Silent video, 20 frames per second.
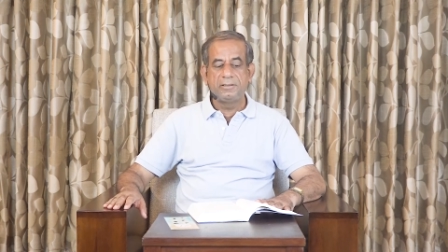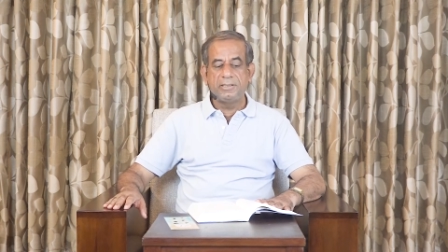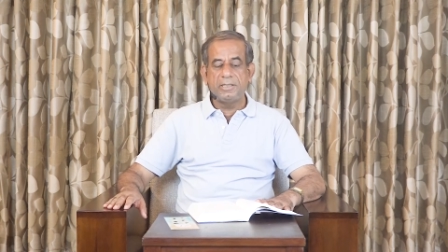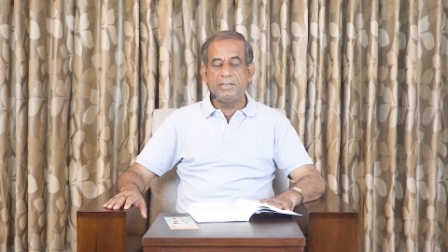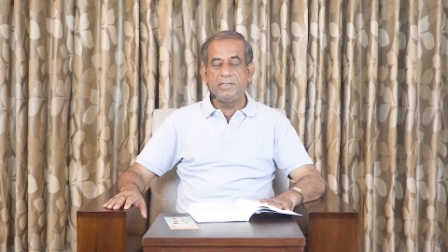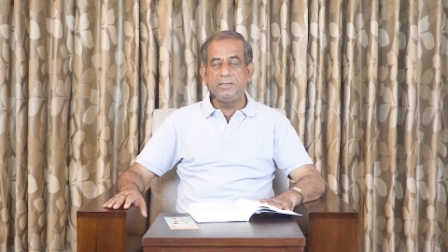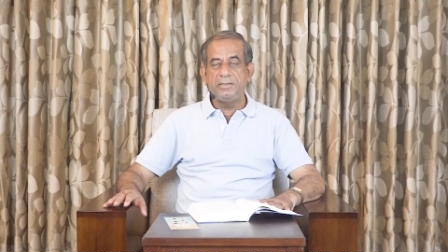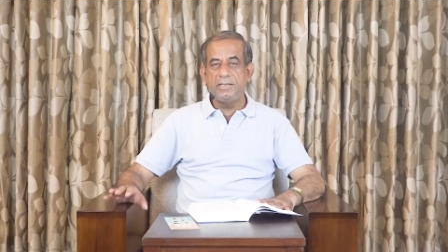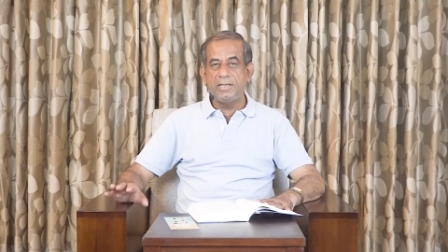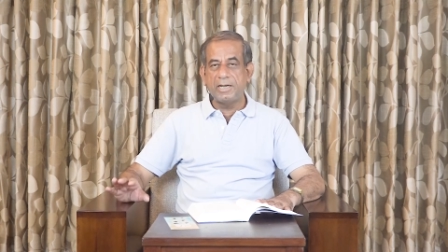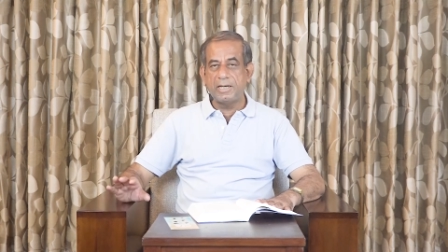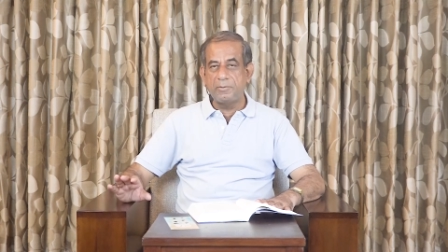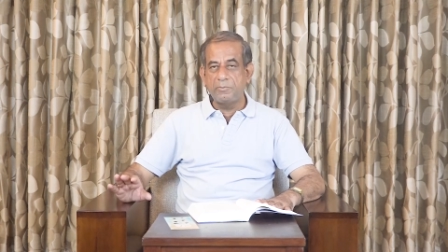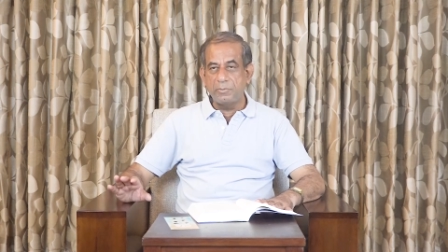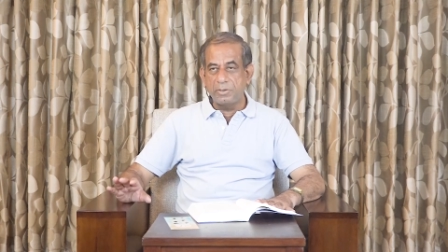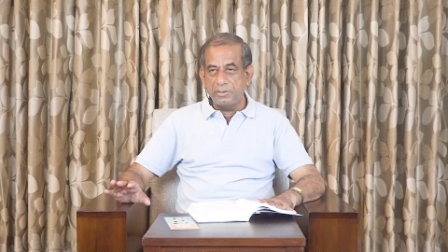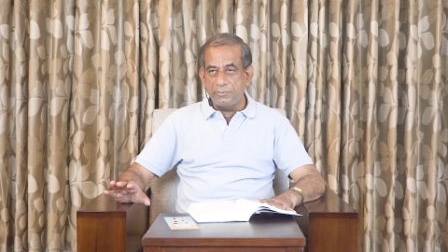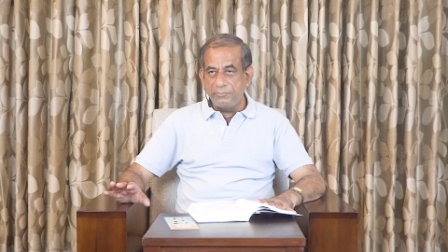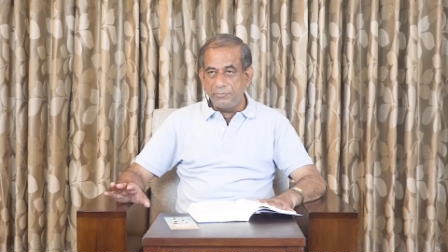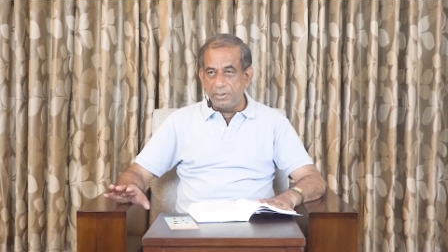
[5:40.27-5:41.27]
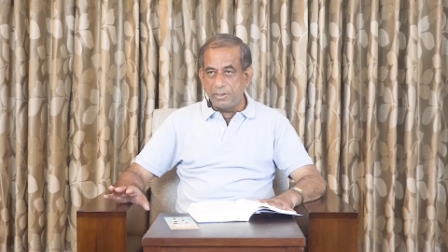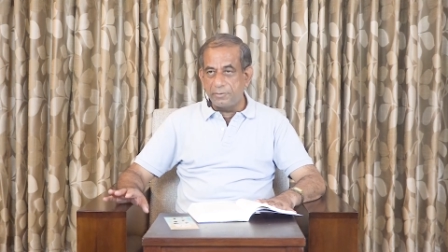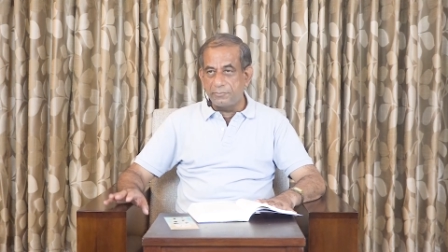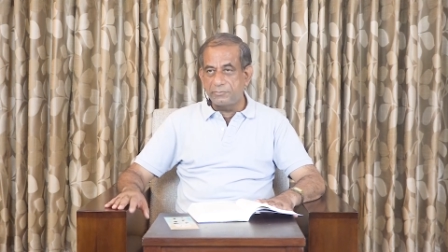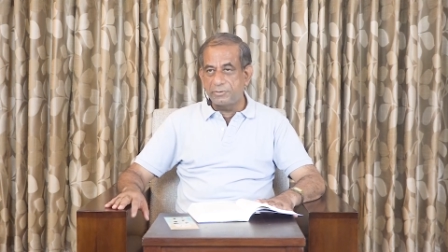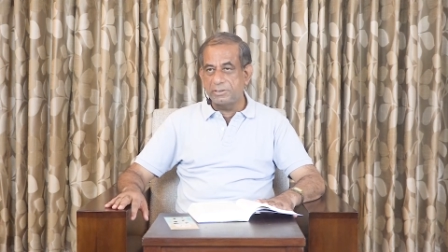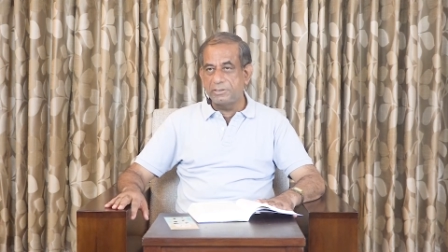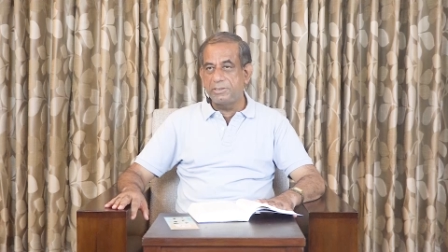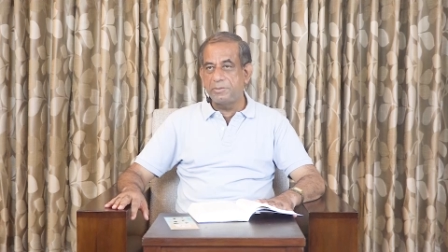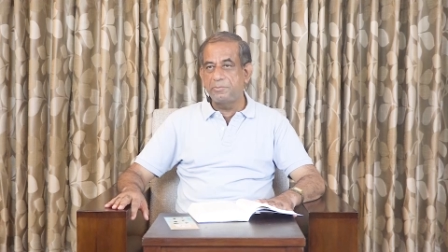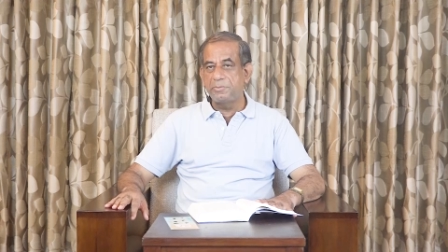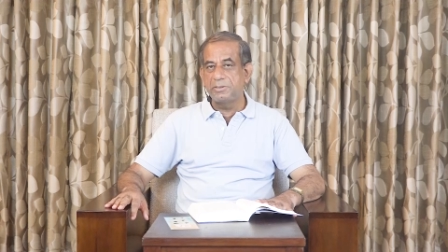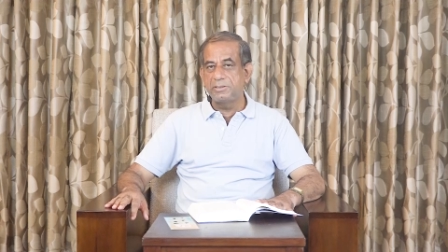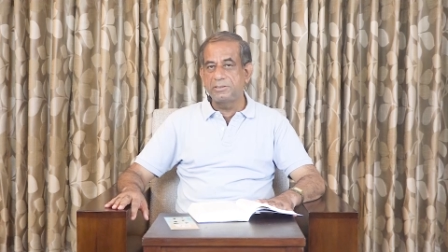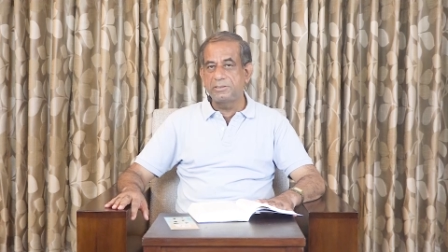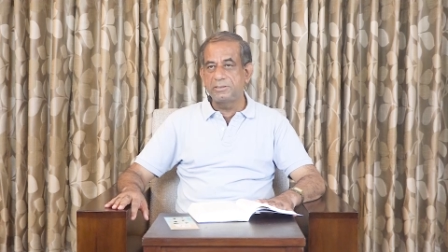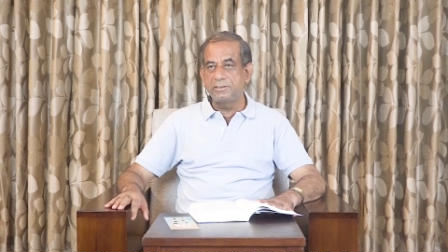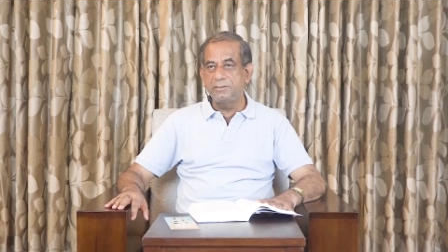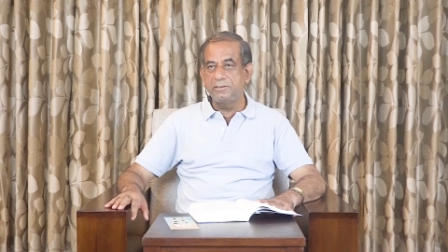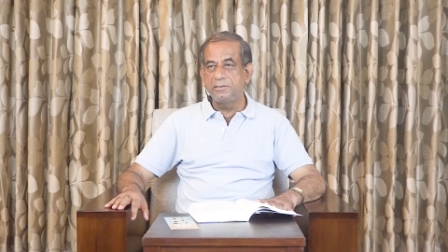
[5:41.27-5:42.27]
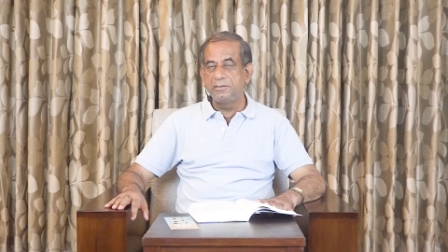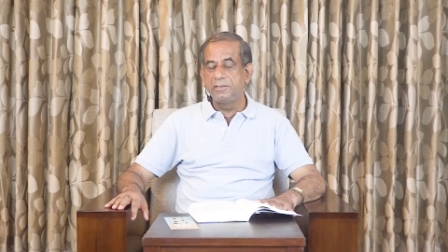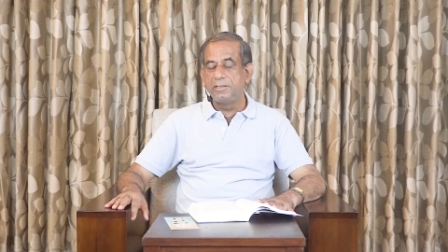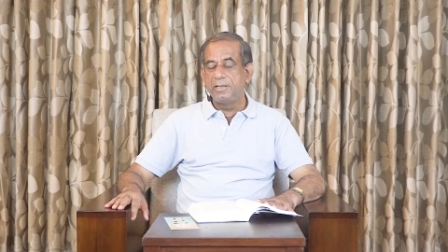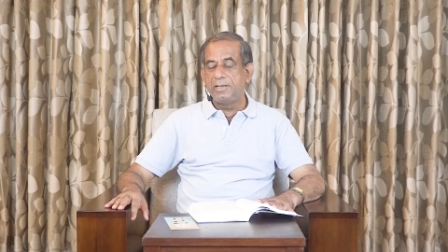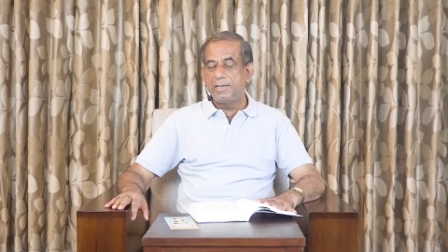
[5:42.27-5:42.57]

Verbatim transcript: that in the atmosphere of such a person,